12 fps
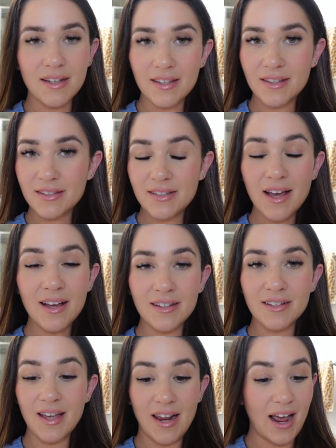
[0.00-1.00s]
and yeah,
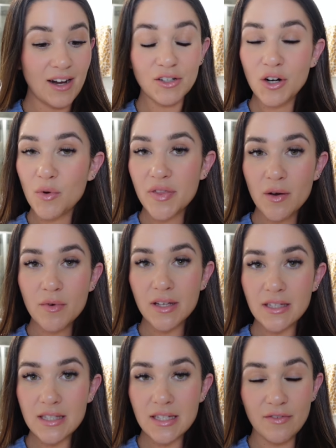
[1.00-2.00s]
and I don't know what that
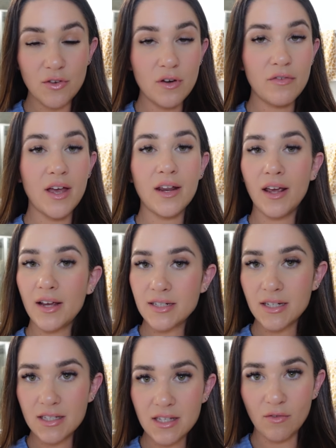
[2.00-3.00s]
was. If you have any
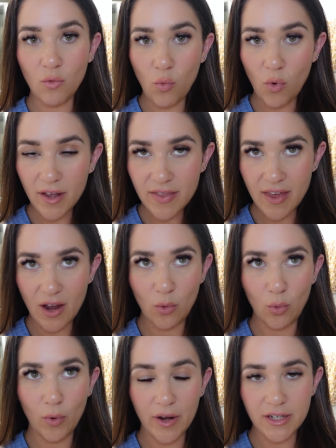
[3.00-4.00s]
ideas of what
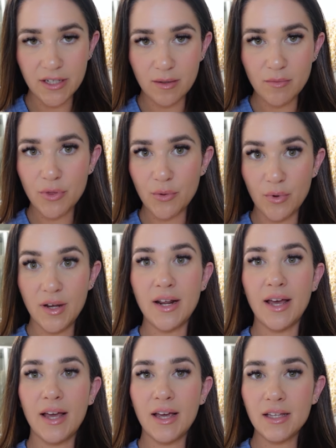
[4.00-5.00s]
that random three
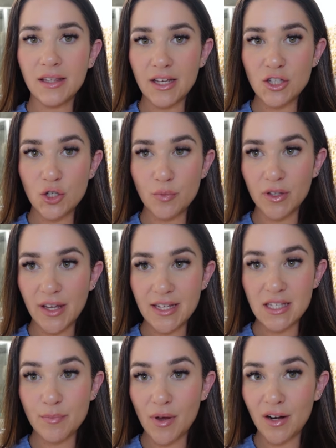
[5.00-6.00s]
day like super
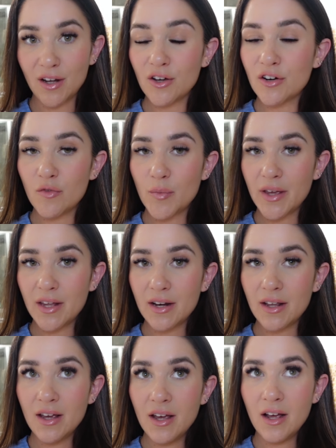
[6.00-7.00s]
light spotting could have
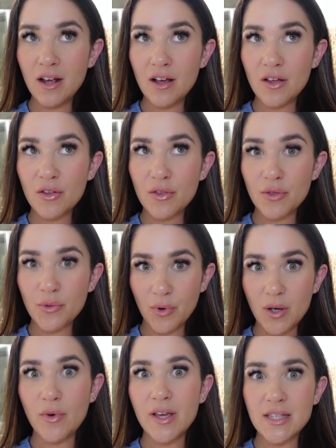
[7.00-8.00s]
been
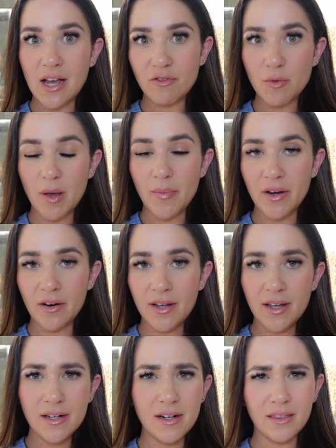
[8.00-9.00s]
three weeks after my
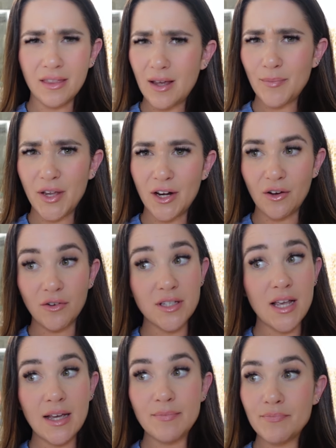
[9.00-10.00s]
period, let me know.
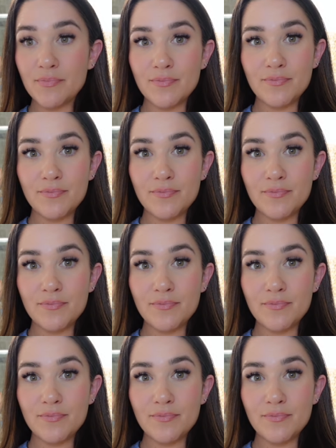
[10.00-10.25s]
Cause I,